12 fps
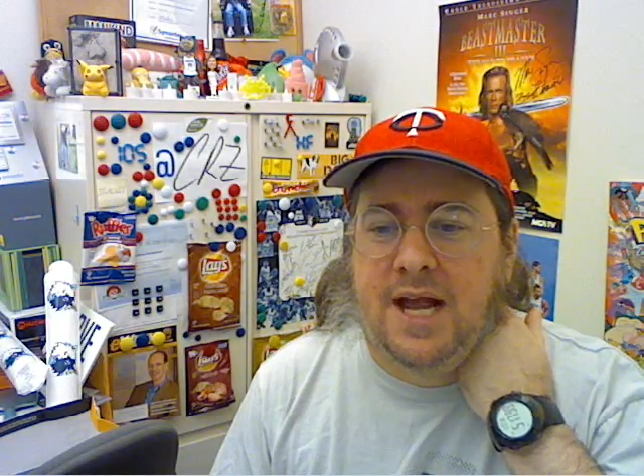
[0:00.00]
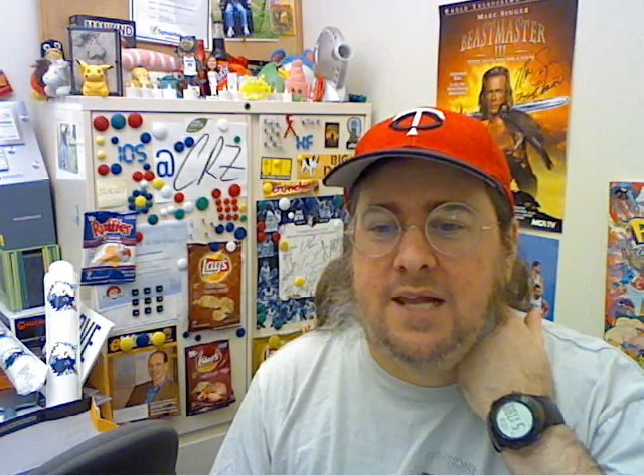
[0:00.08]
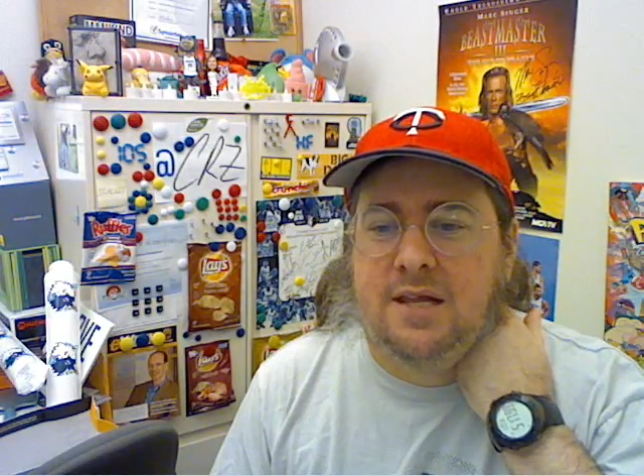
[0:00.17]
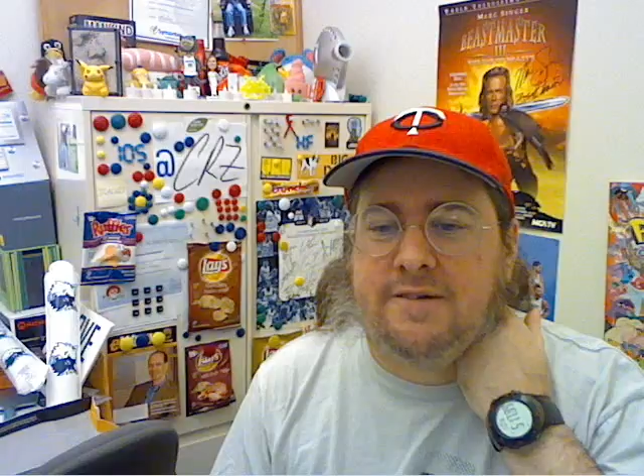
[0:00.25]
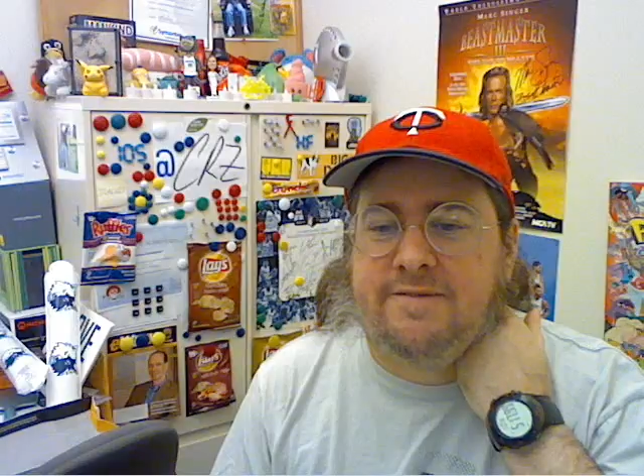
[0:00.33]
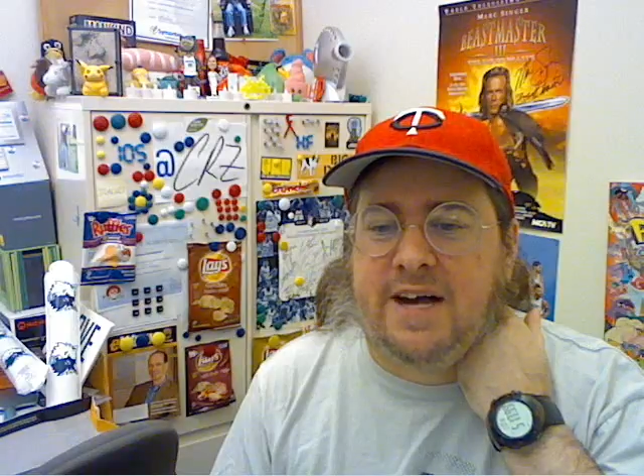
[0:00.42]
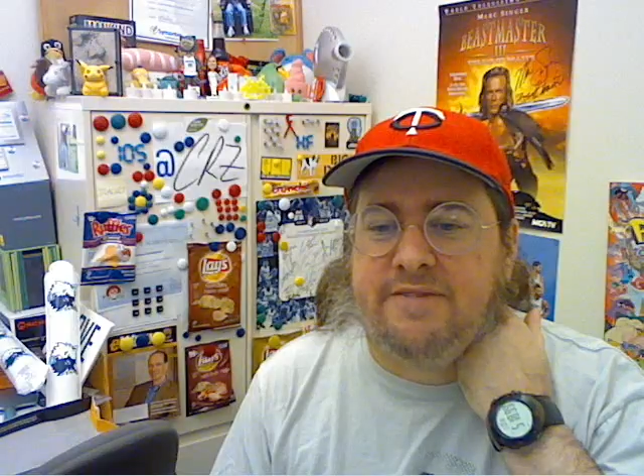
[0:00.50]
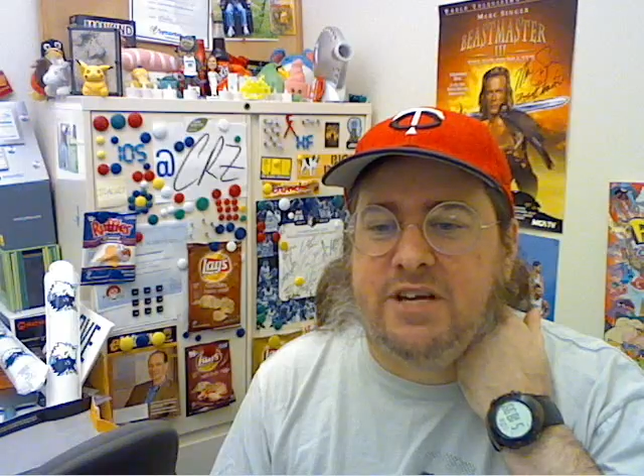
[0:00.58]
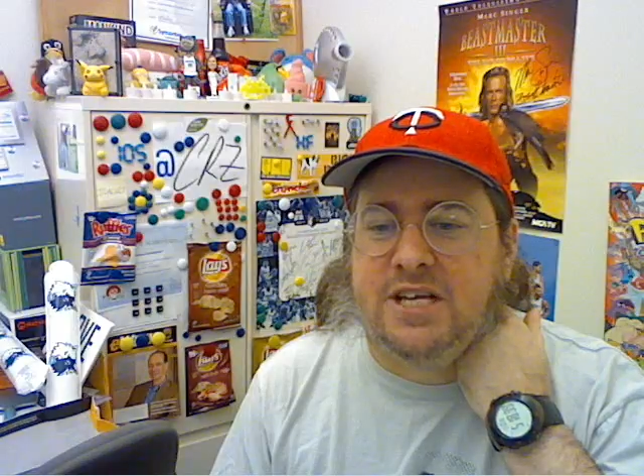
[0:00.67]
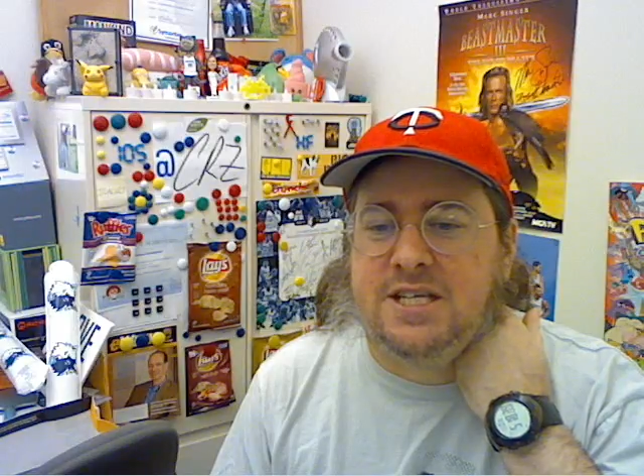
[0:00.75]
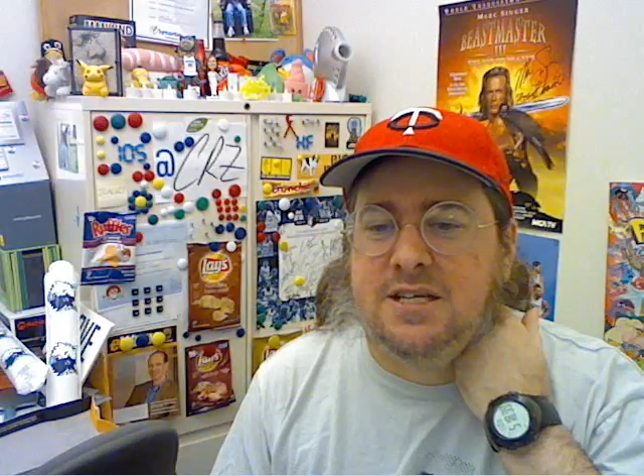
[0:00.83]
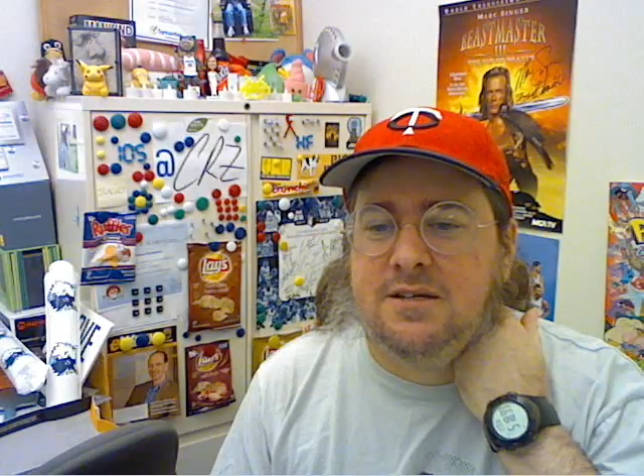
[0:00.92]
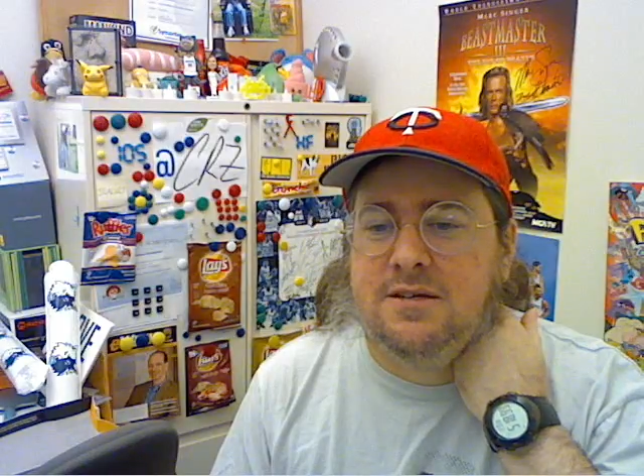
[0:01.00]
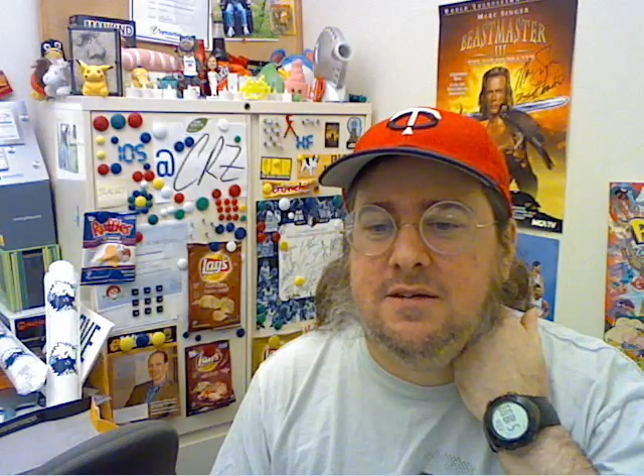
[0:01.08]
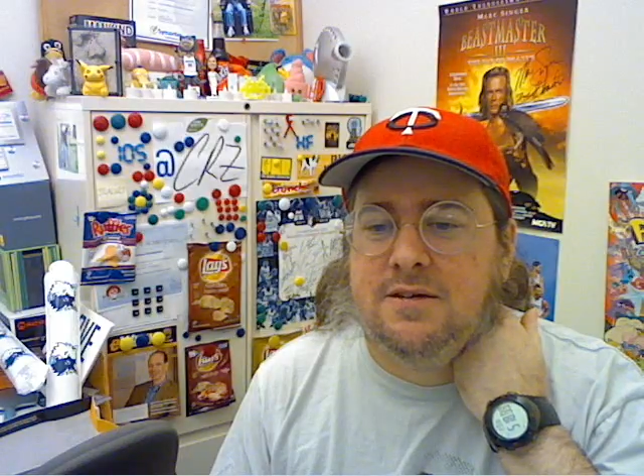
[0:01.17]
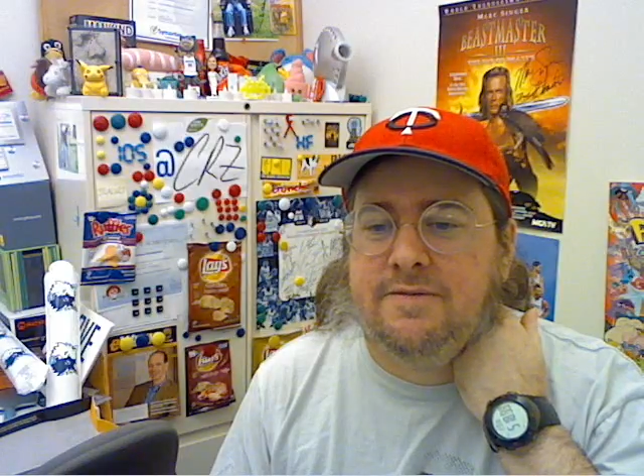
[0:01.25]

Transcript: hey look, 518,